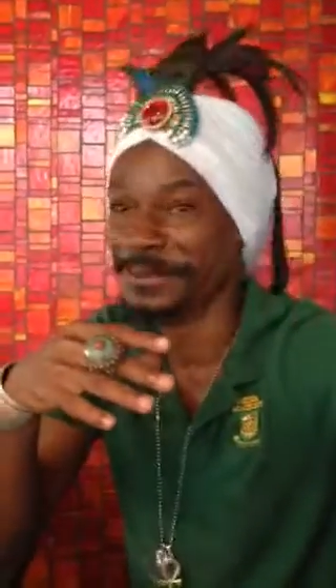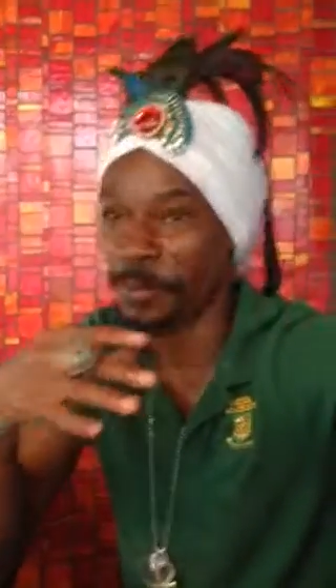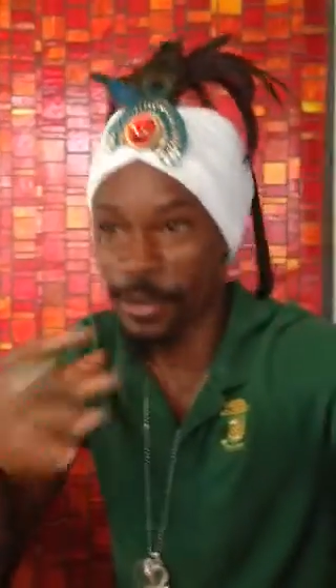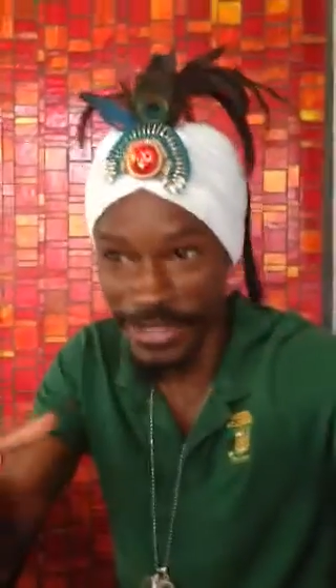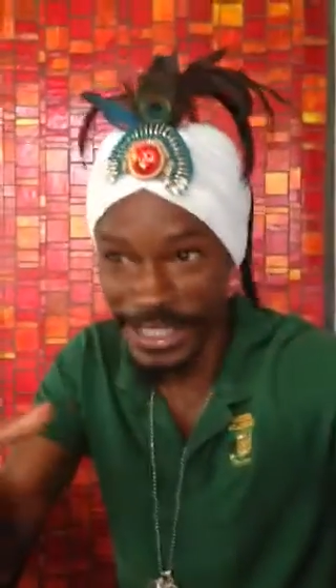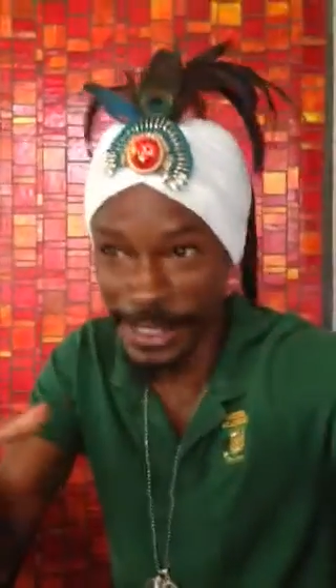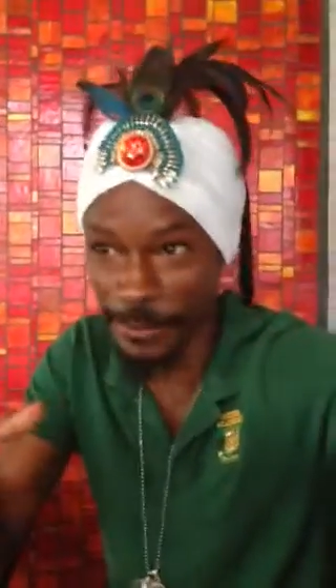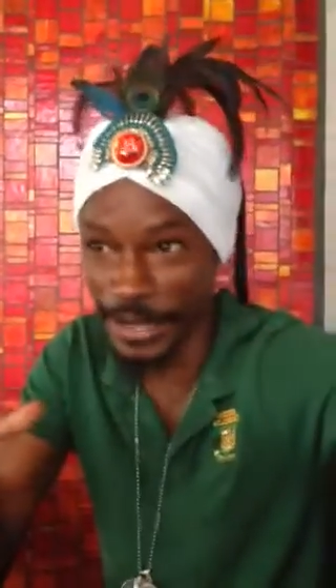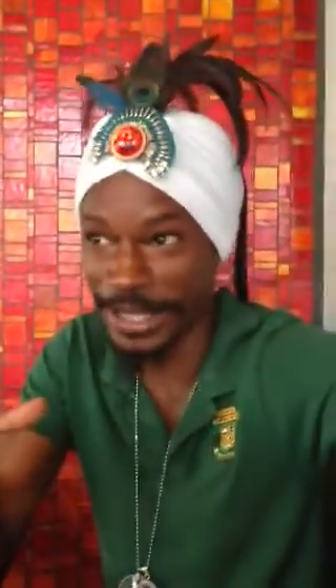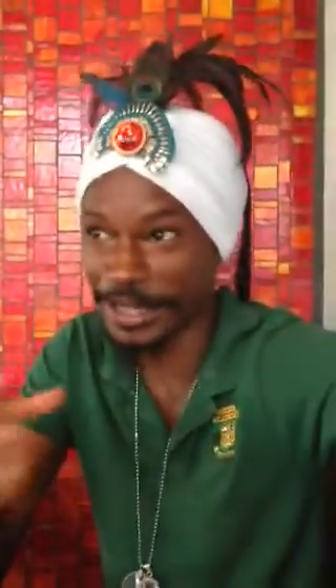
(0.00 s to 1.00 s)
Moorish
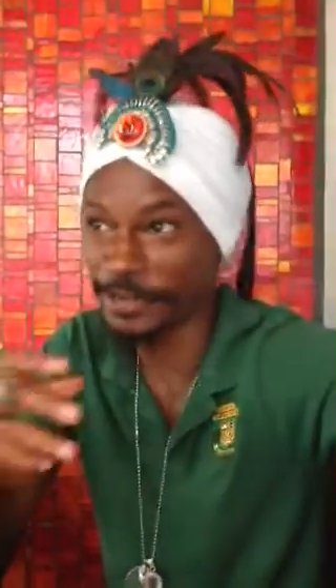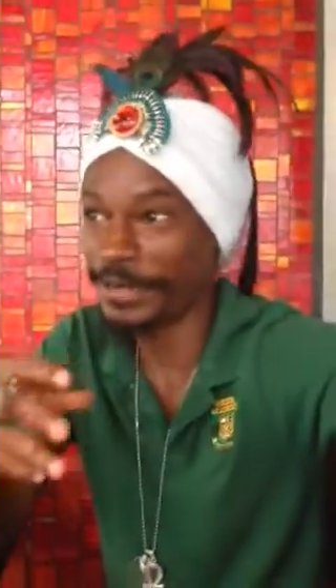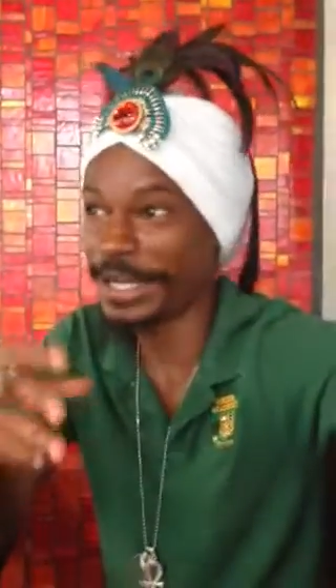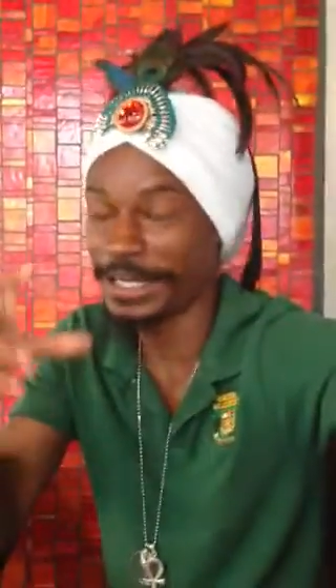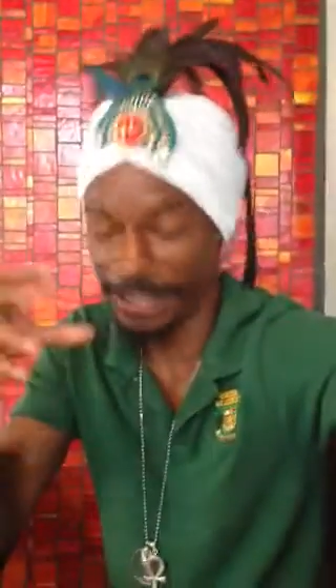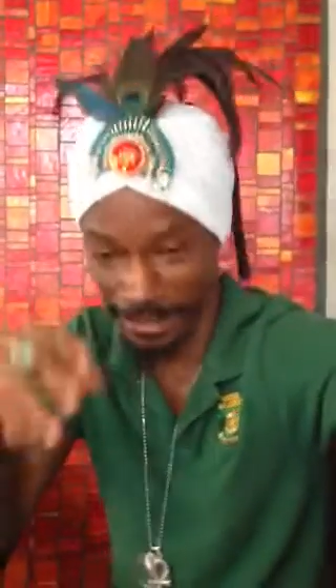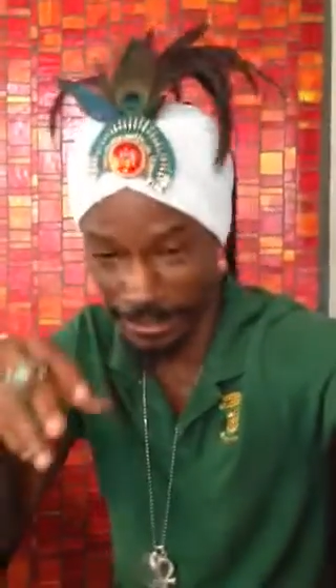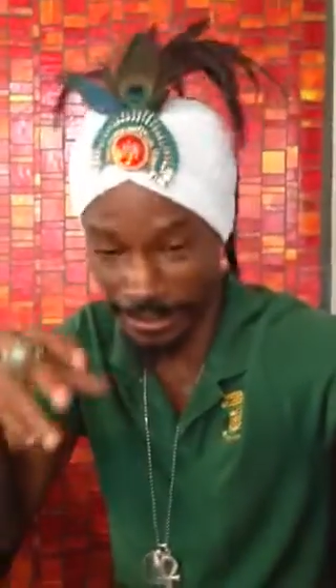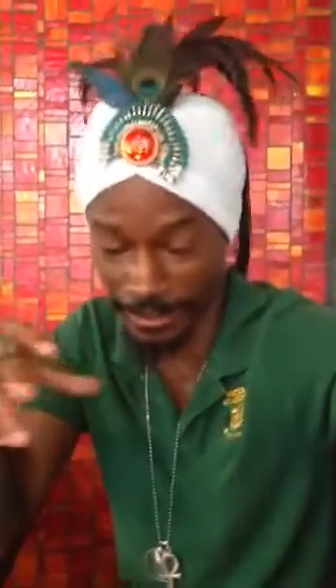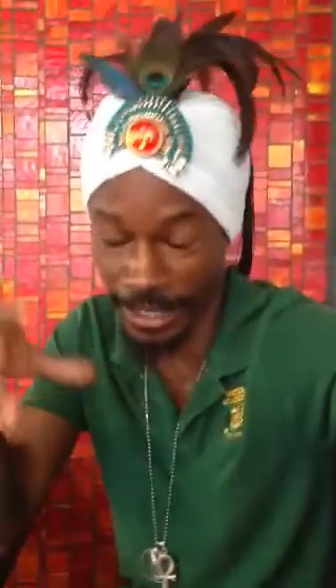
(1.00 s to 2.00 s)
Empire, right?
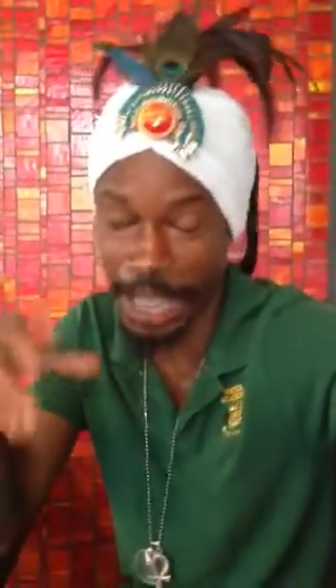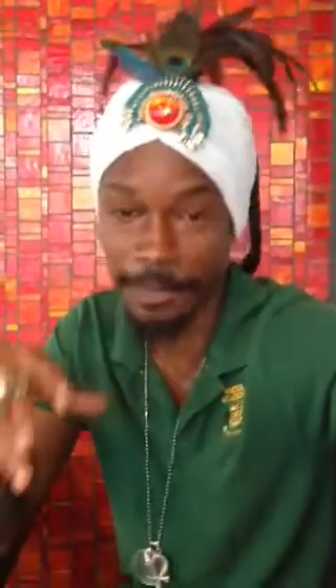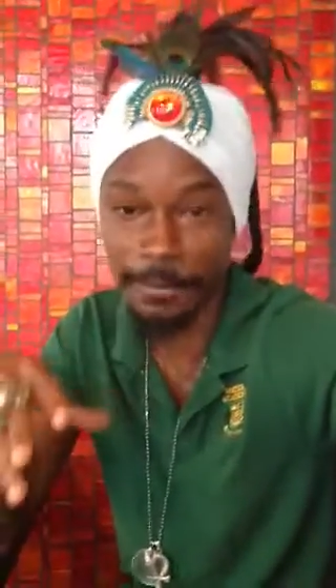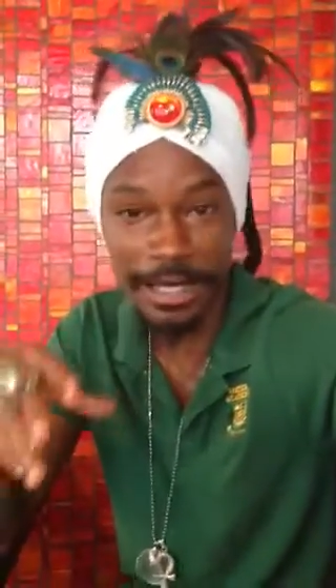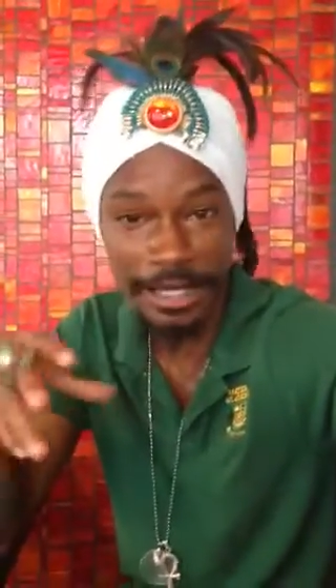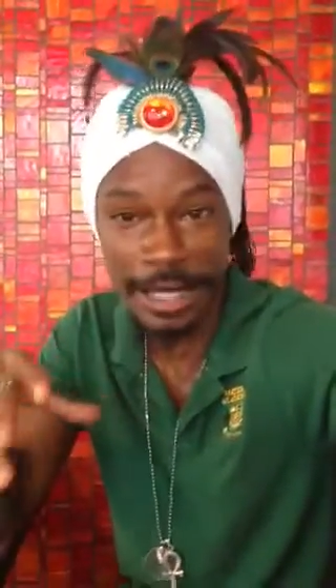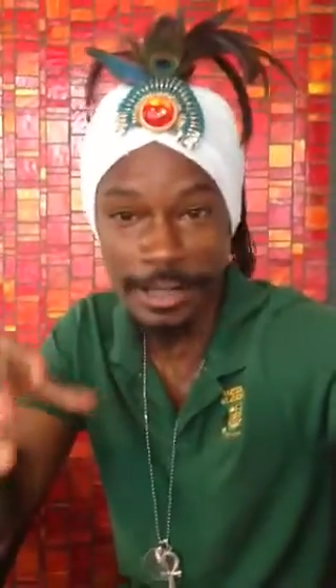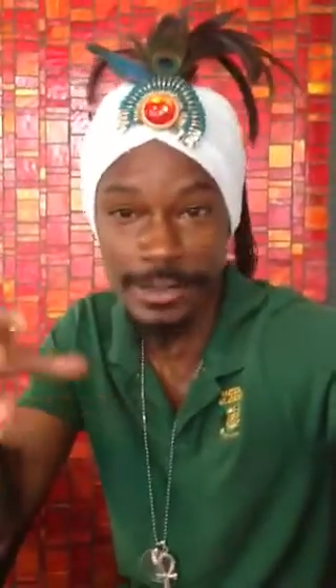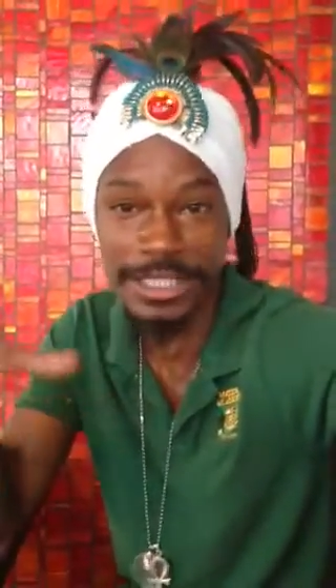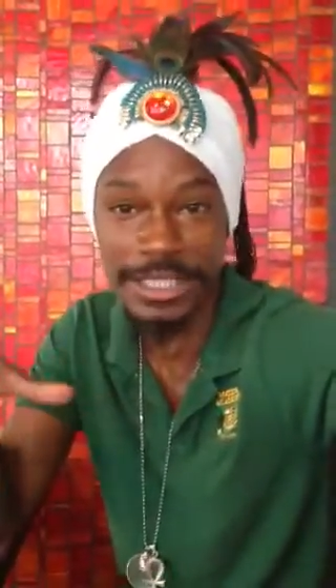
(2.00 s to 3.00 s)
The
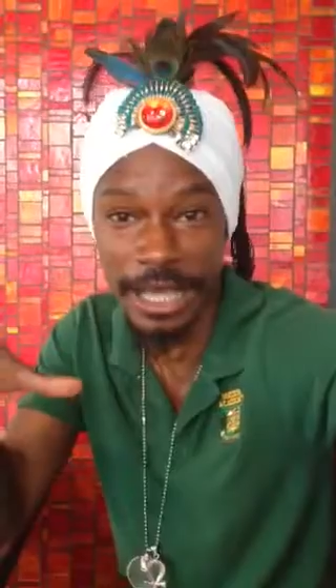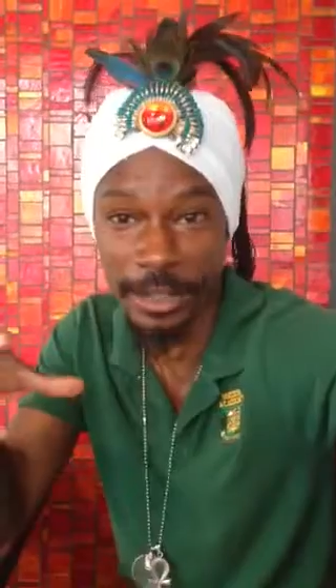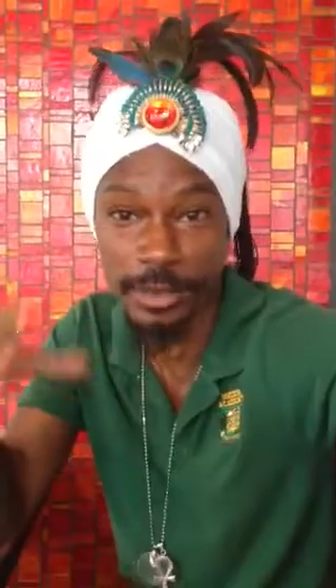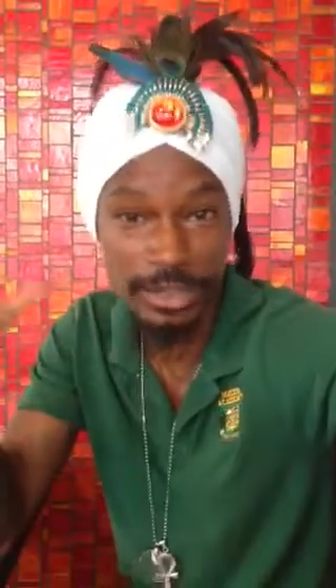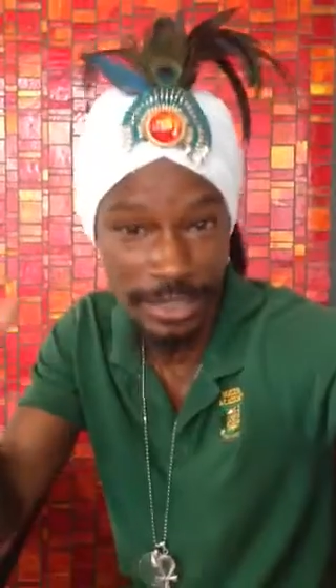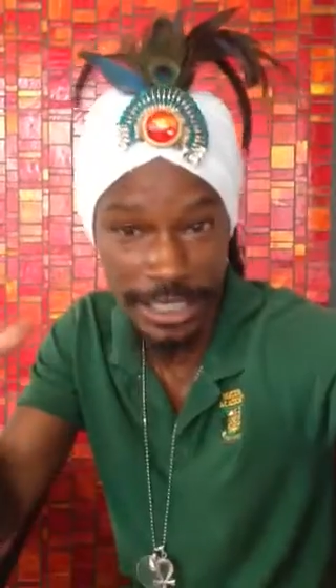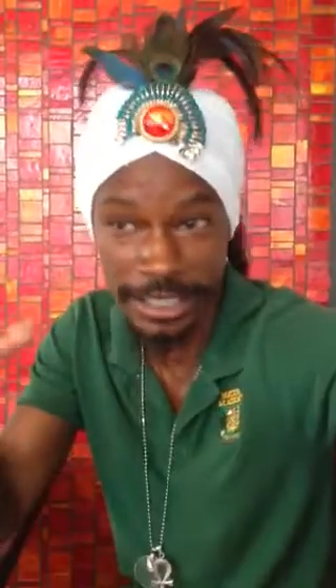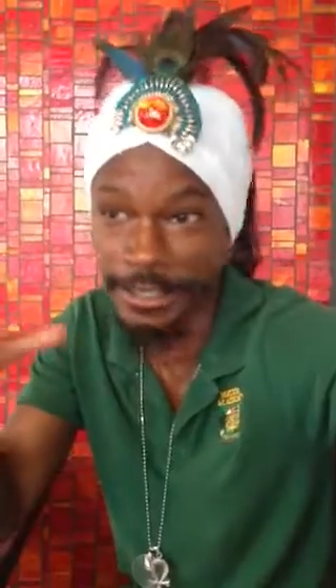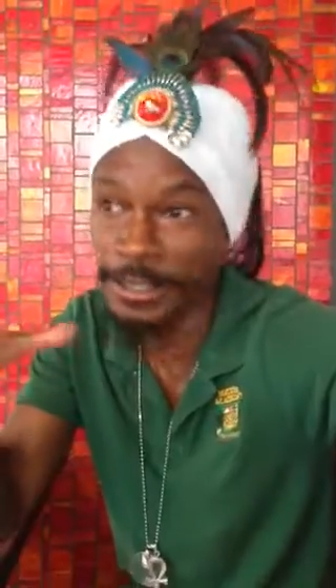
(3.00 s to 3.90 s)
Alamanicanos, Estados, you get it?